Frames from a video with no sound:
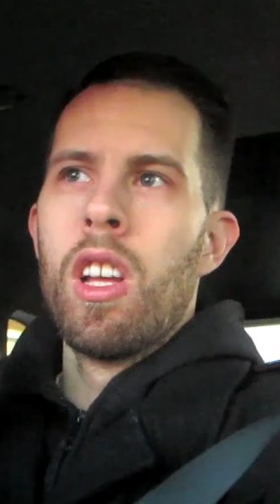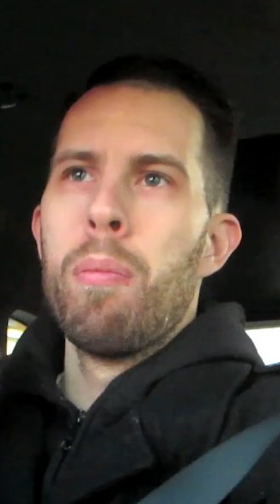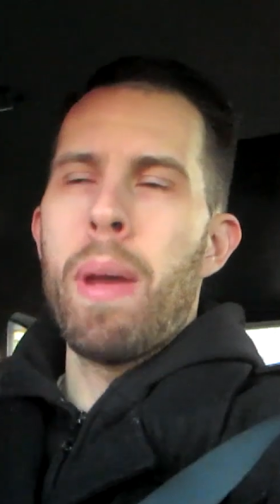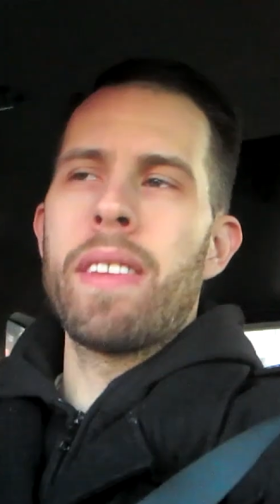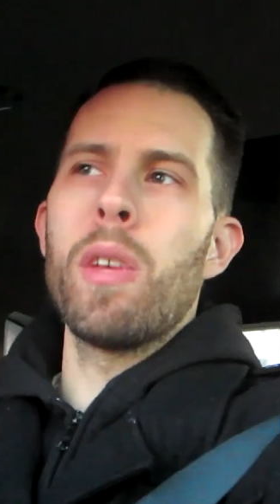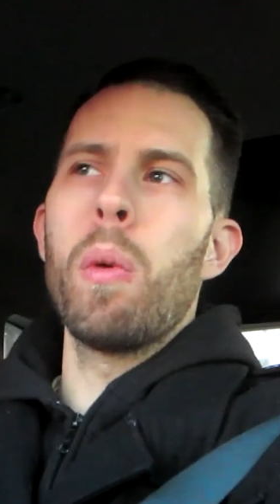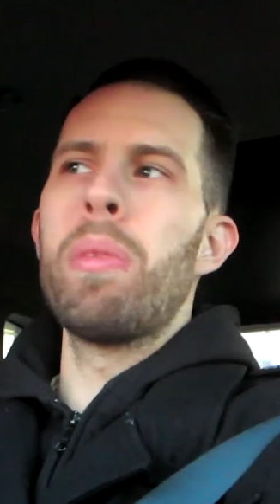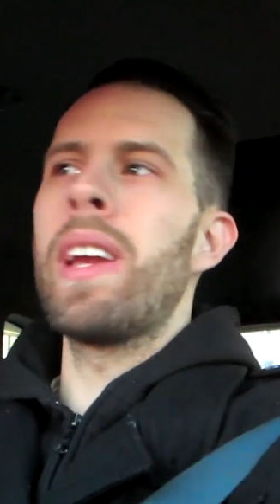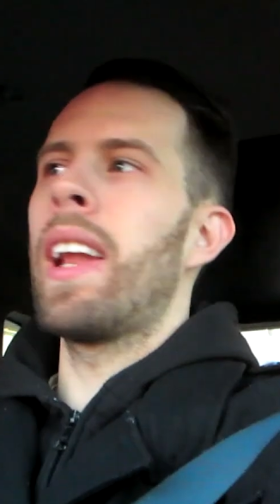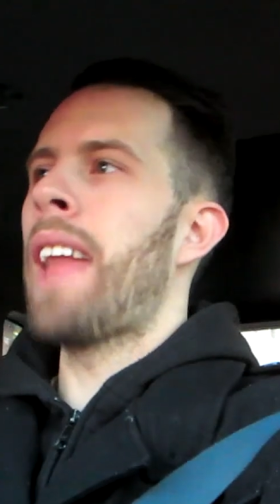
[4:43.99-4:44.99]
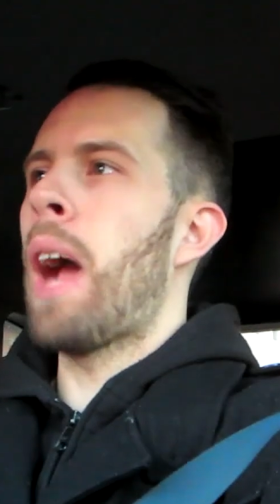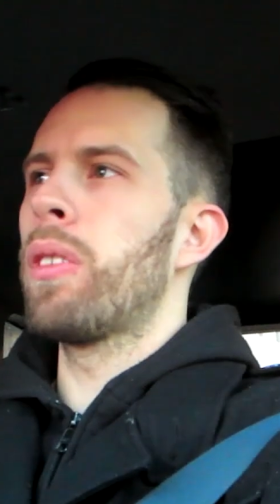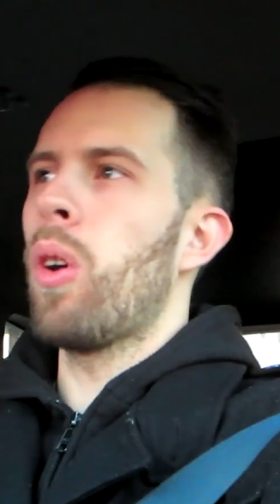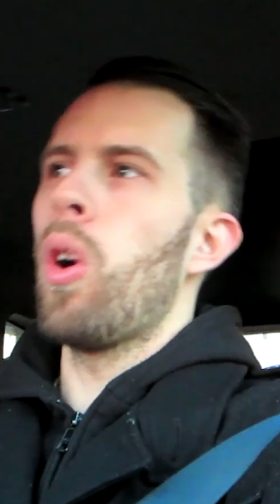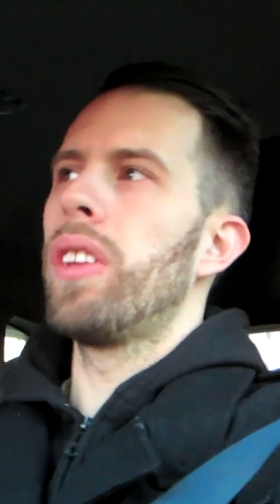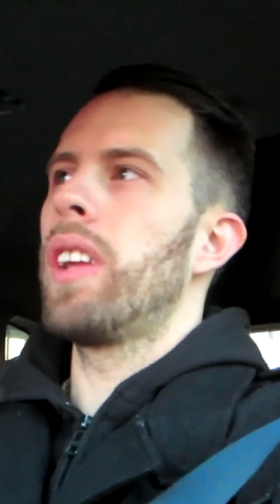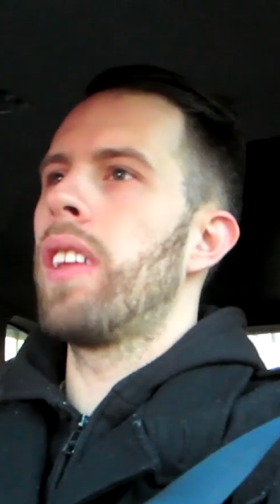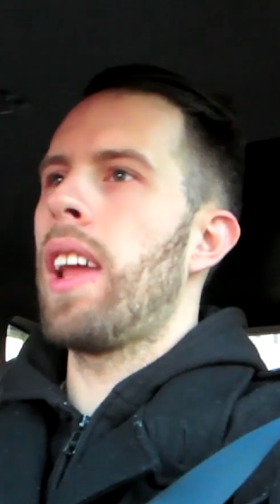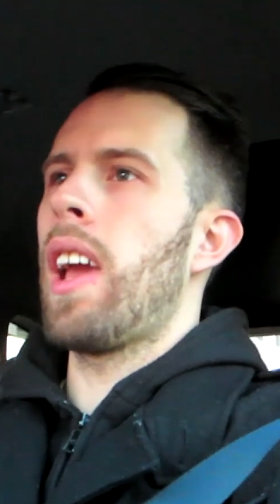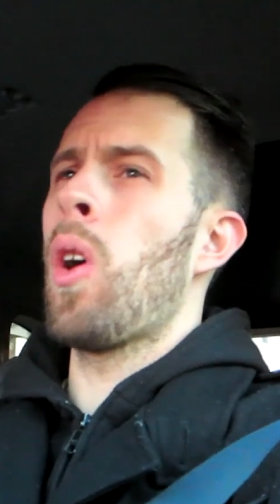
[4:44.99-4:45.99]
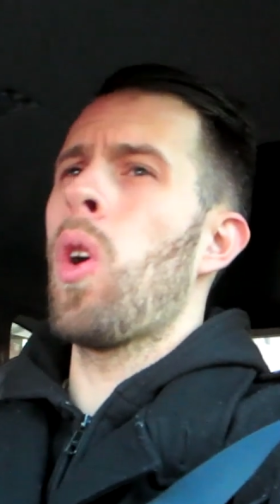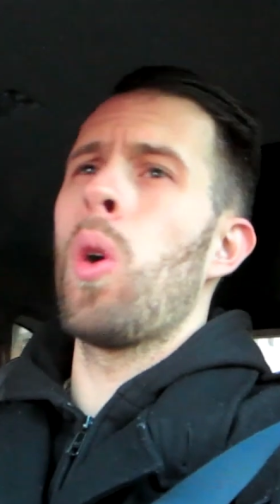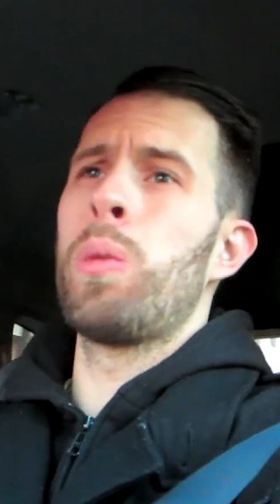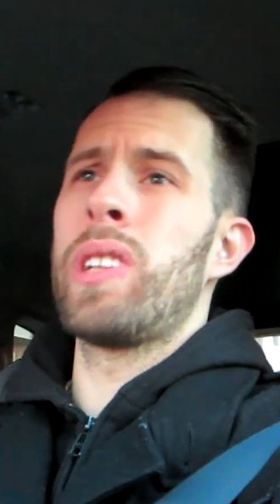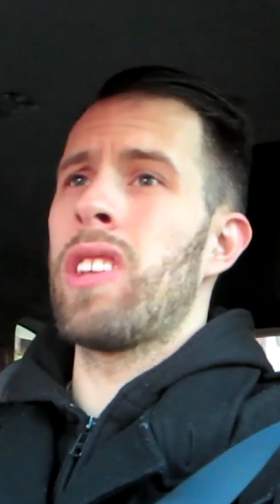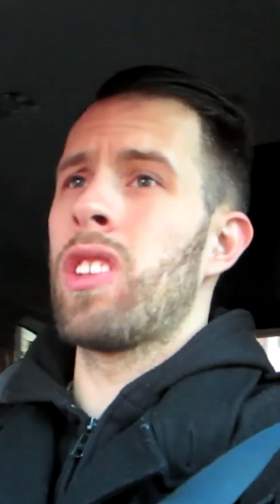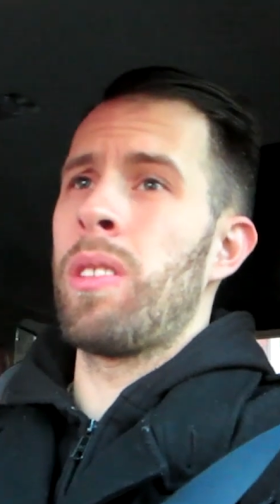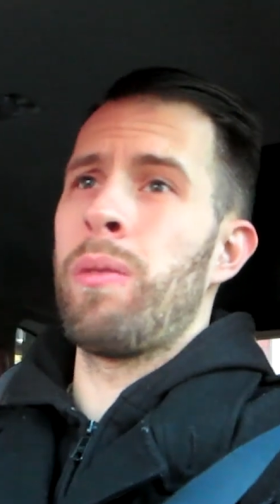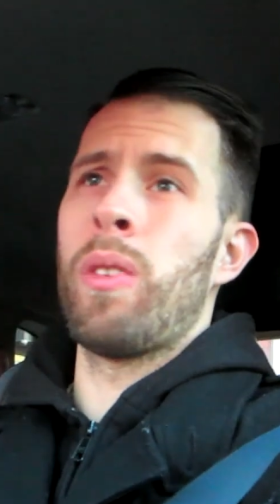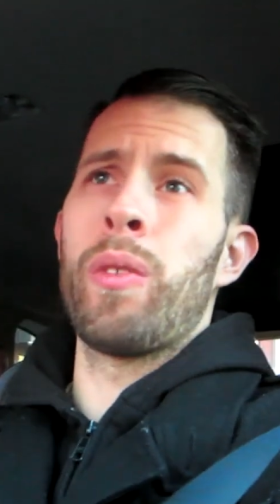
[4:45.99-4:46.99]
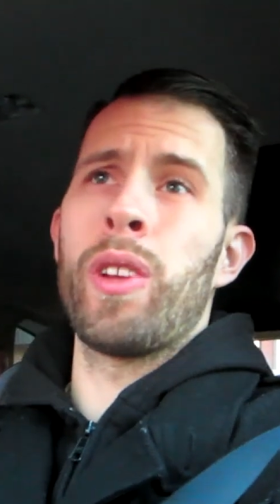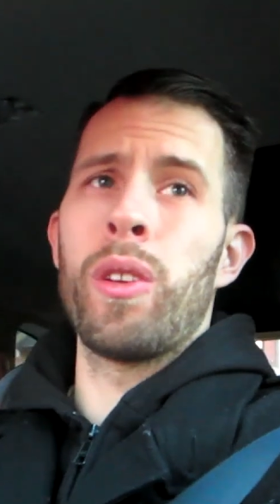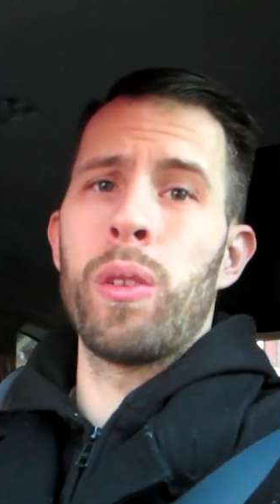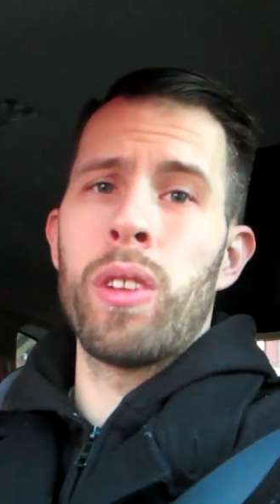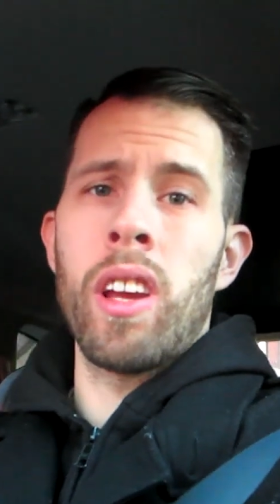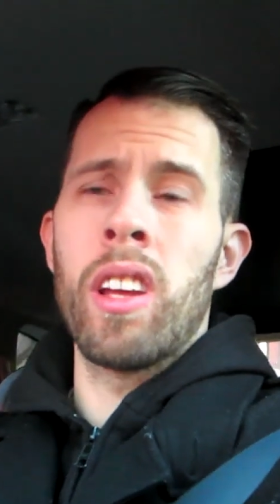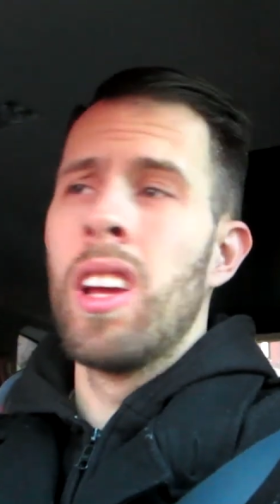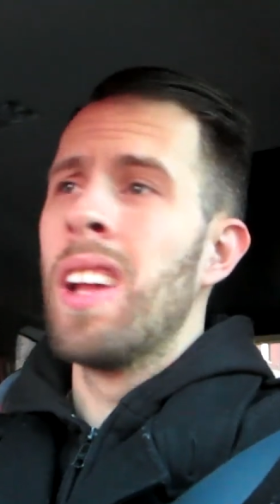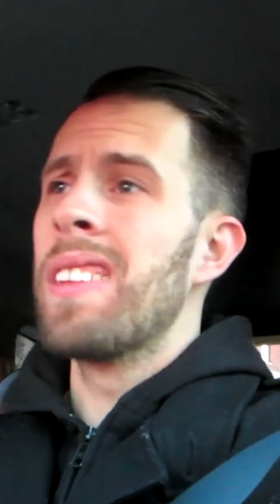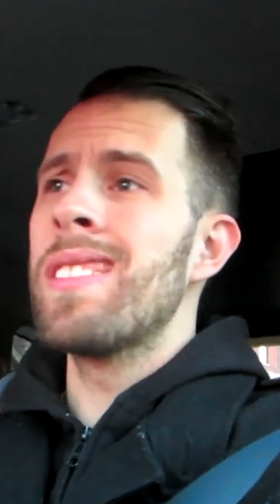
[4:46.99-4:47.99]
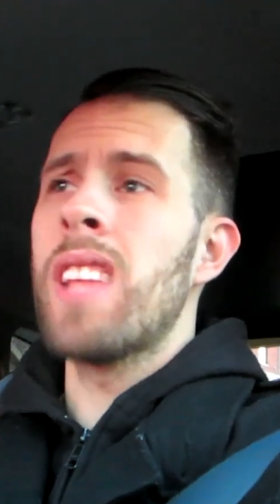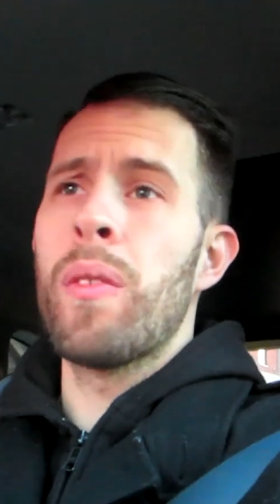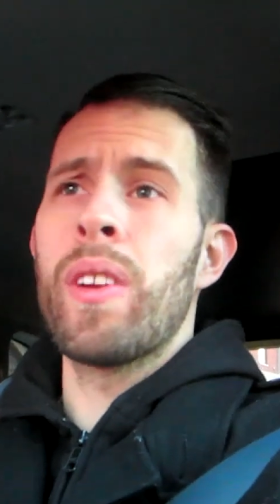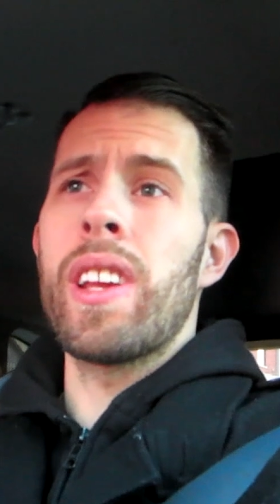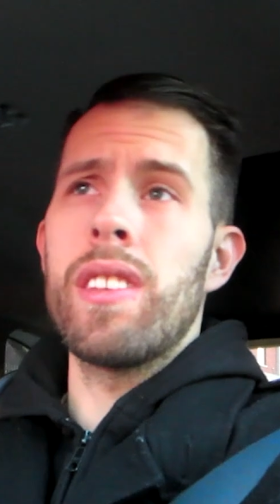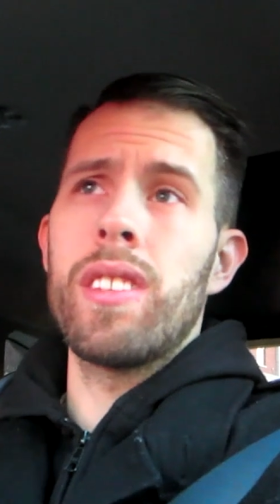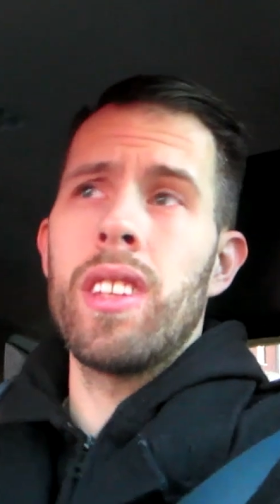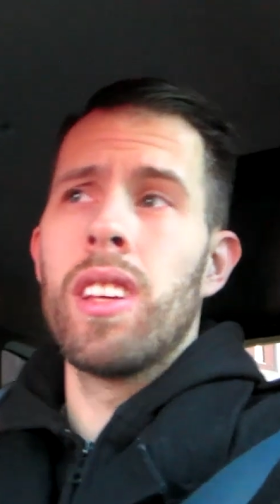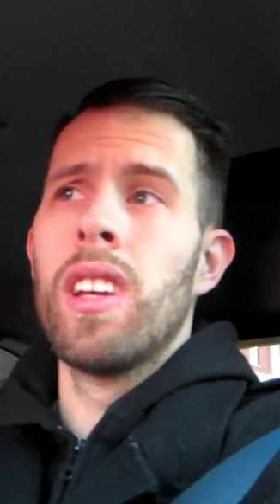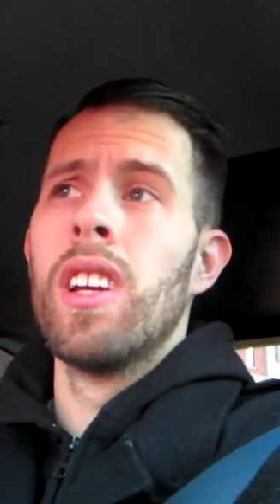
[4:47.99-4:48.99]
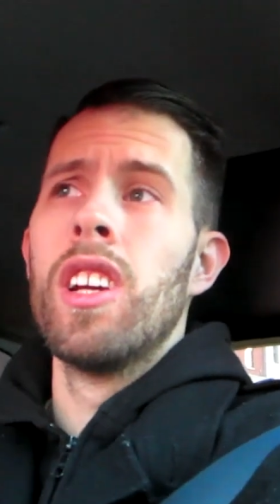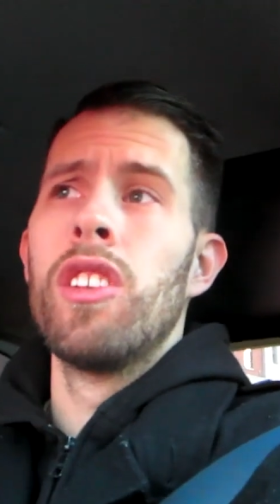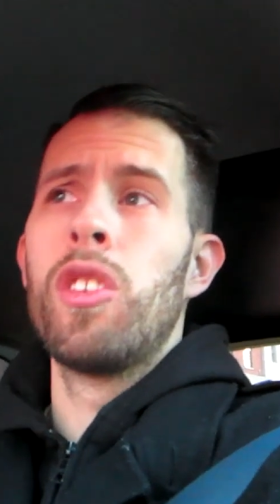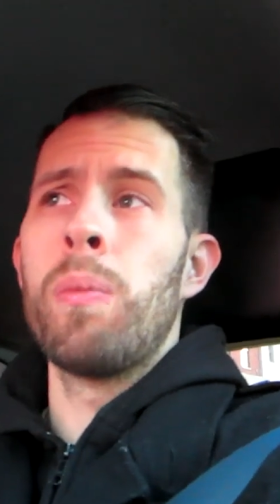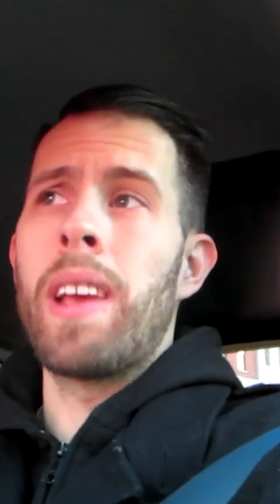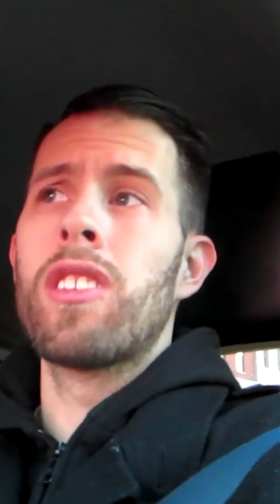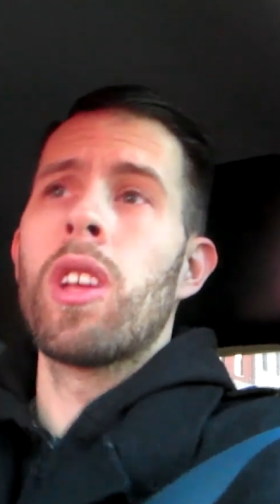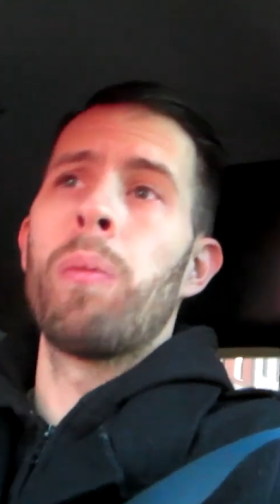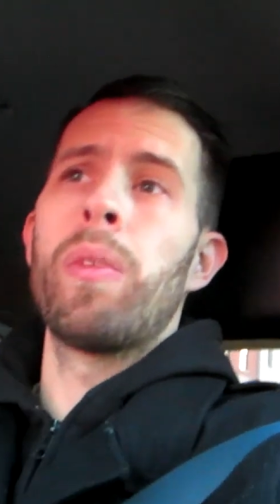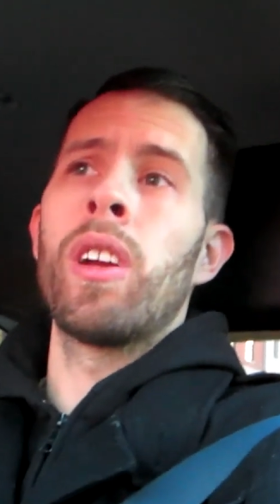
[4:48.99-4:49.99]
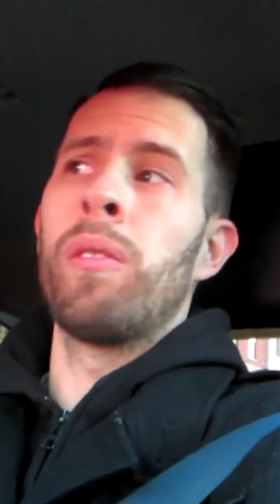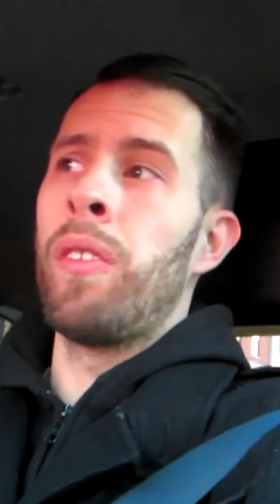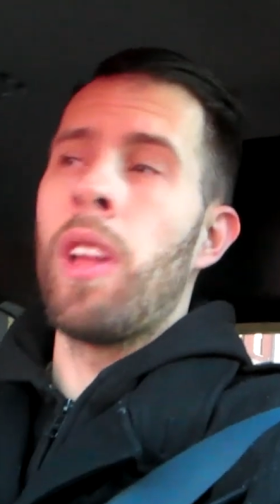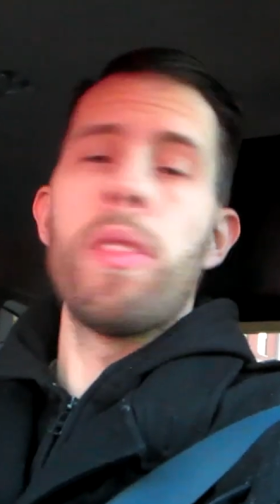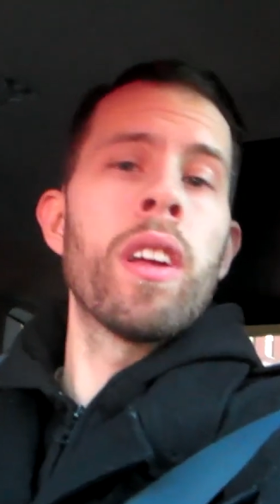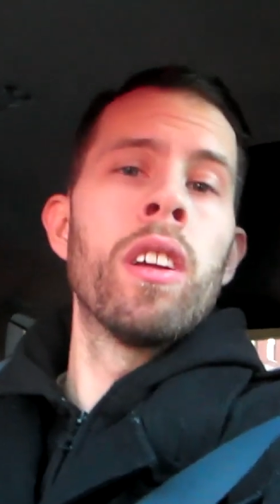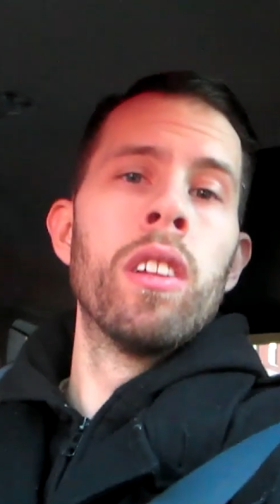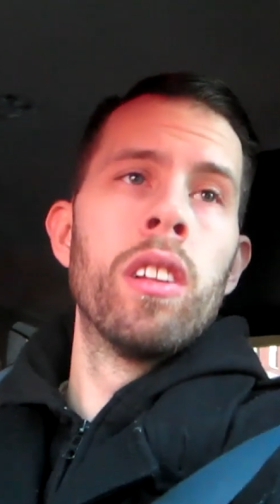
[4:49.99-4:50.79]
Betsy will be in house all day today. I hope she has something fun for you to do today. It's never easy to make something of nothing.